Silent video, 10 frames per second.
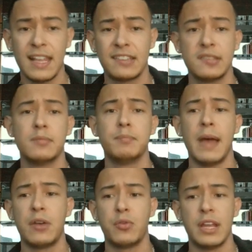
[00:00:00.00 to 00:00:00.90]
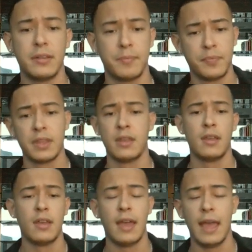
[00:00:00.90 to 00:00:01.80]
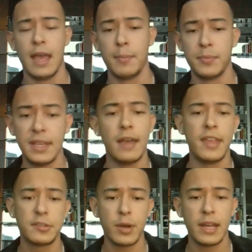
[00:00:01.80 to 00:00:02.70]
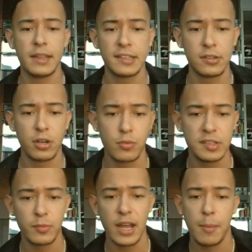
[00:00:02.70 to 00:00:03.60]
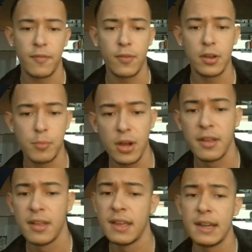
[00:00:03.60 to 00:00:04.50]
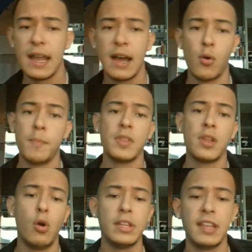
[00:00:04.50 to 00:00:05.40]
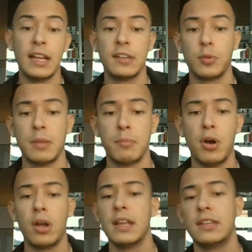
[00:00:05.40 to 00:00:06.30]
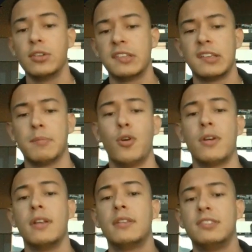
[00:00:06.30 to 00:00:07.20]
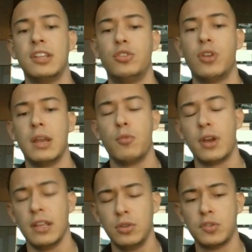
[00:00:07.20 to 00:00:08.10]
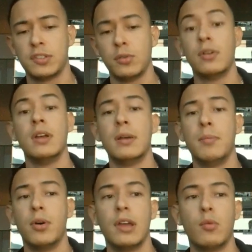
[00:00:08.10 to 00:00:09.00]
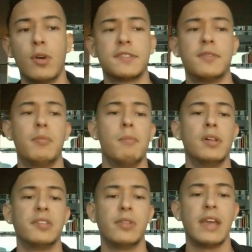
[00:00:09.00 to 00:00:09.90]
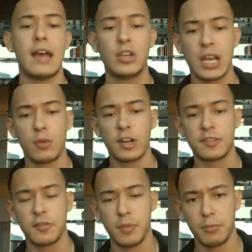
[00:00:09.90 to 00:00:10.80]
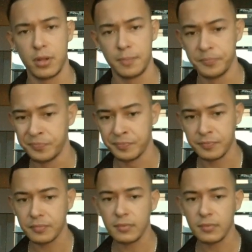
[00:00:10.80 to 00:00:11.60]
a lot less ban rate. Yeah, that's another reason why I prefer the bot. Now, only thing is with the bot, it doesn't support Tinder anymore. It used to, but it works for Bumble. So the AI chatting works for Bumble.